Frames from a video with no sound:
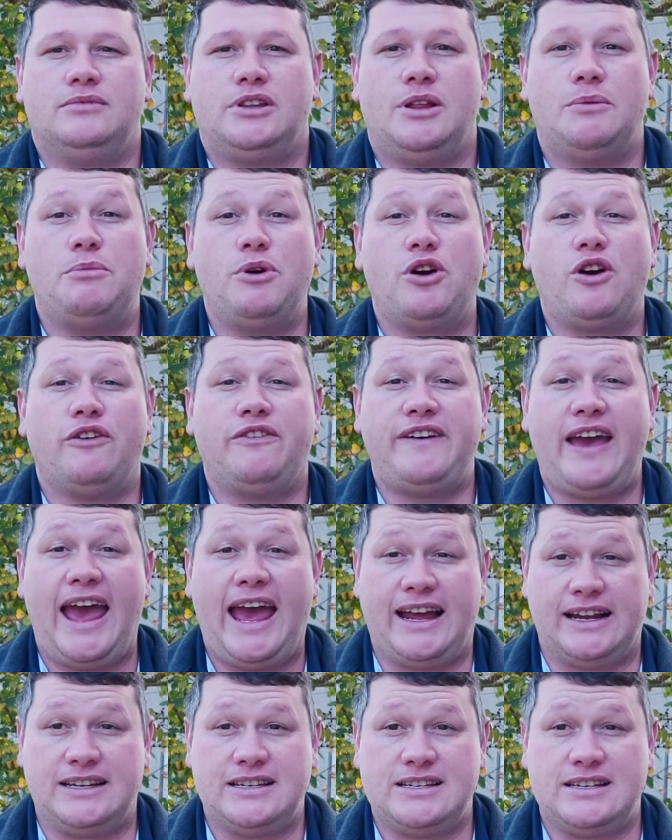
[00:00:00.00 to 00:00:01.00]
the book of
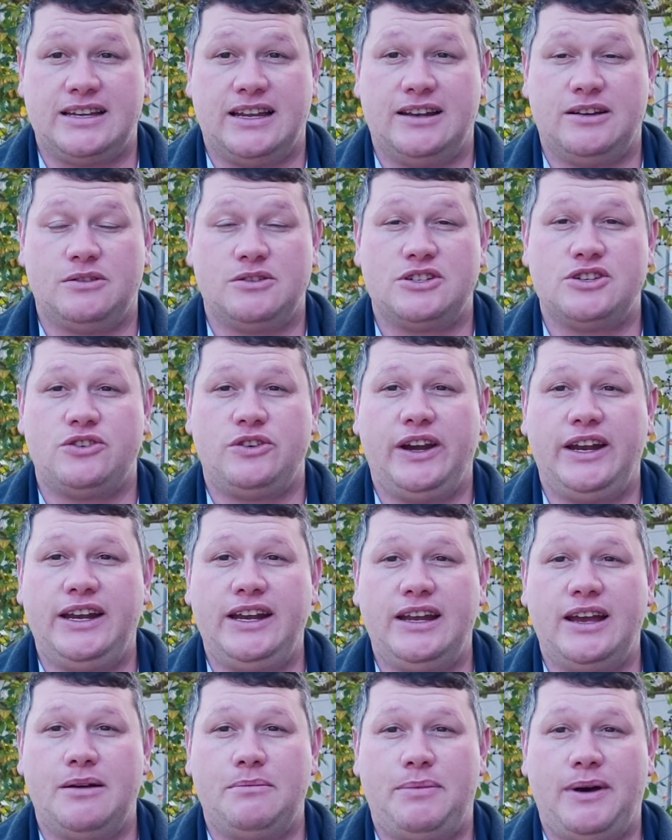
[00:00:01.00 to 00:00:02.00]
Acts, and I was
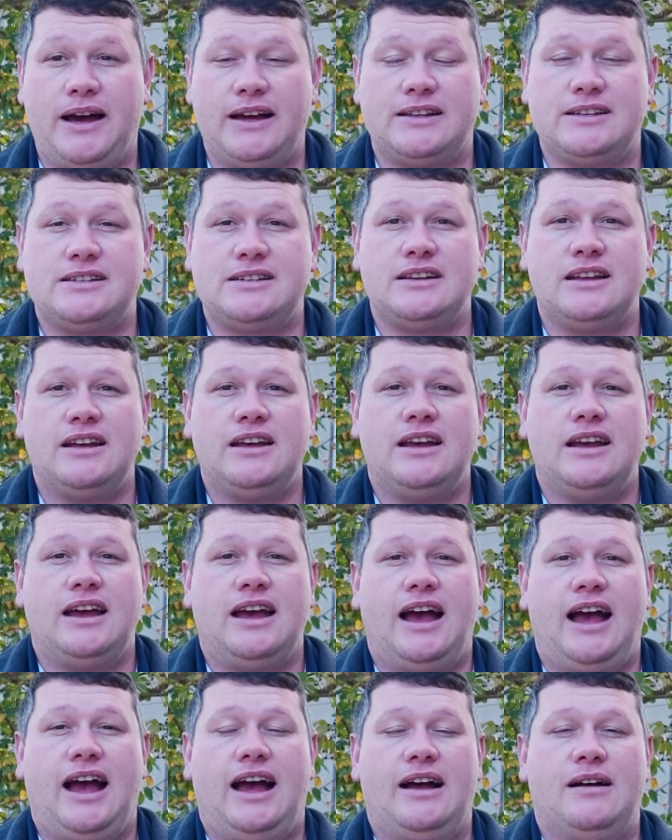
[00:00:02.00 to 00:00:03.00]
reading about
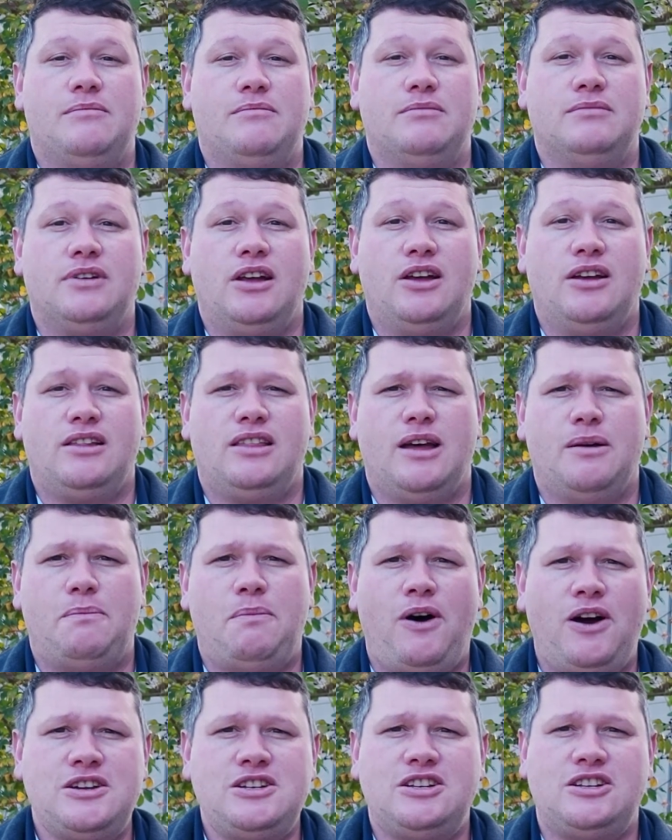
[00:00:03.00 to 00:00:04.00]
the
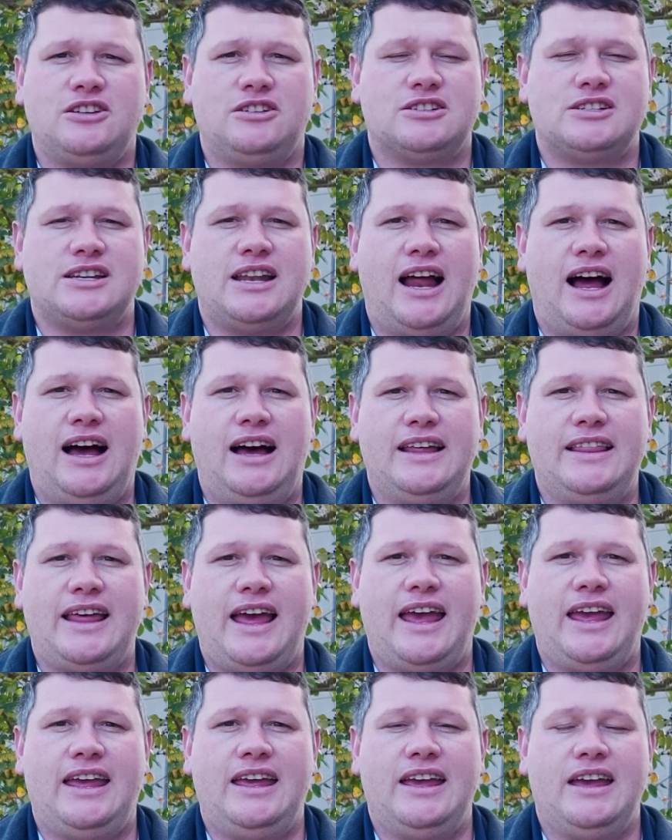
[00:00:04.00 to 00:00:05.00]
apostles and how
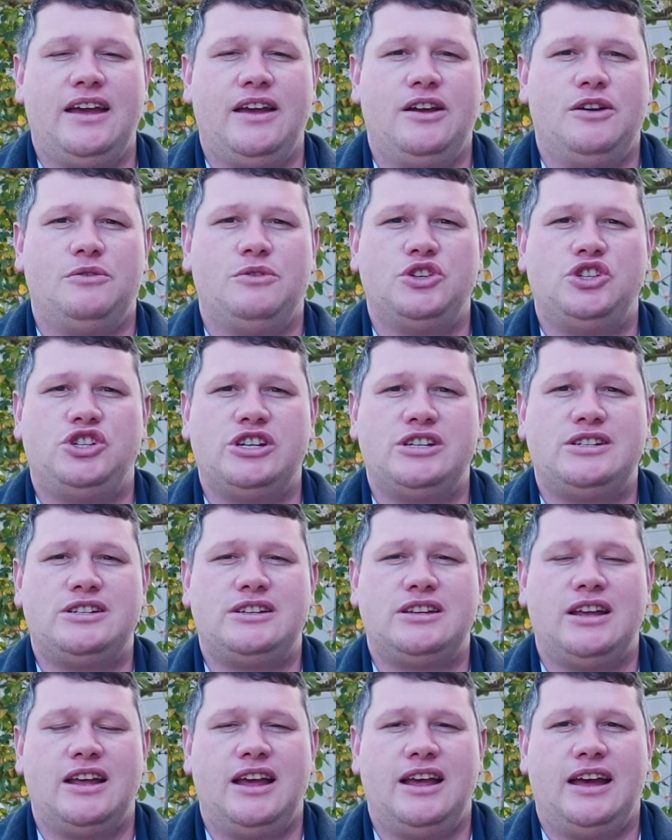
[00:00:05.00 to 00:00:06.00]
they were
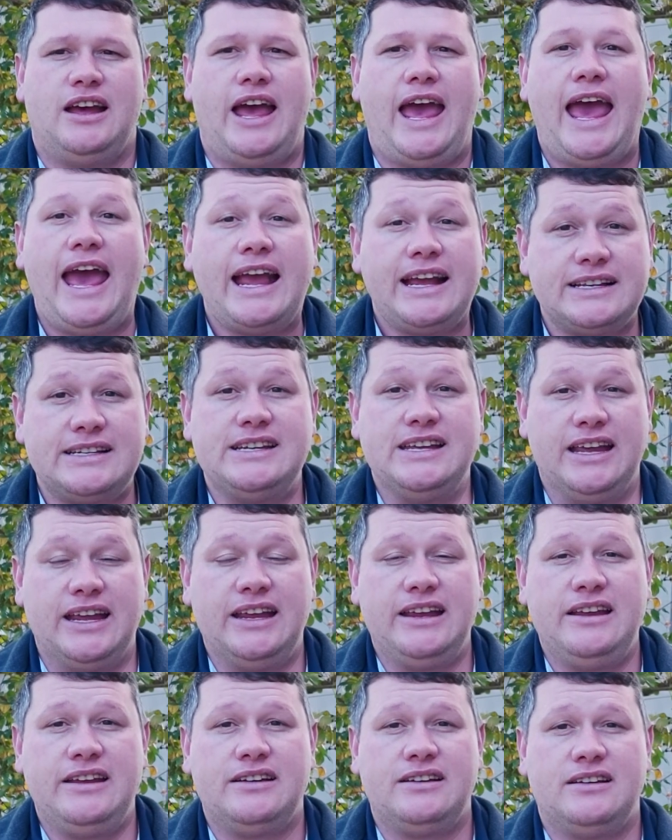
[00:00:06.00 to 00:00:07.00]
just
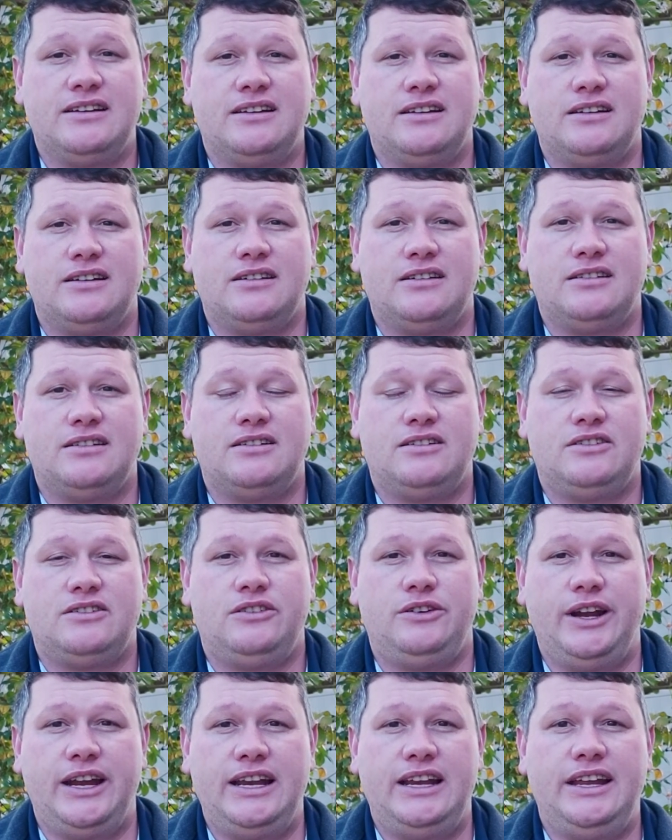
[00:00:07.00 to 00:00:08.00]
acting
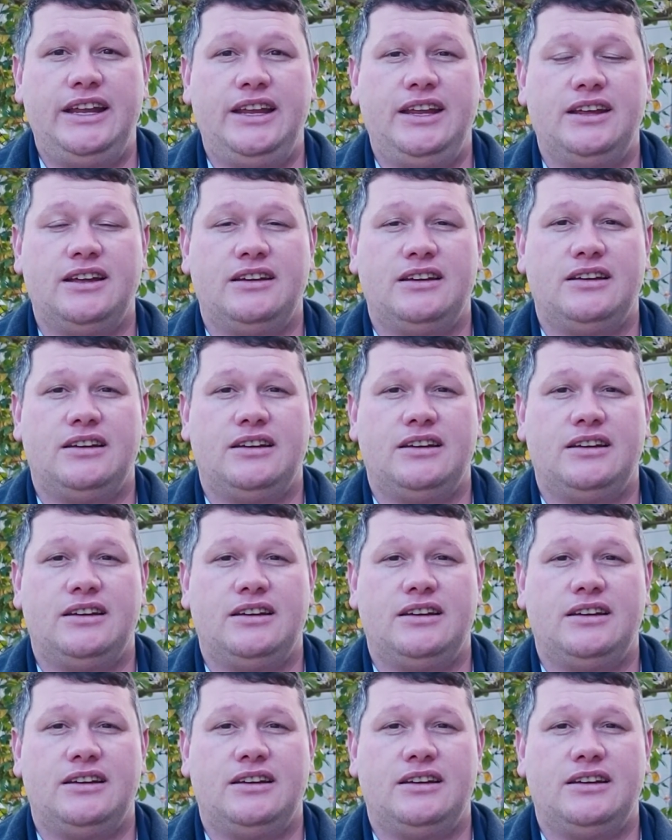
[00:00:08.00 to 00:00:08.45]
really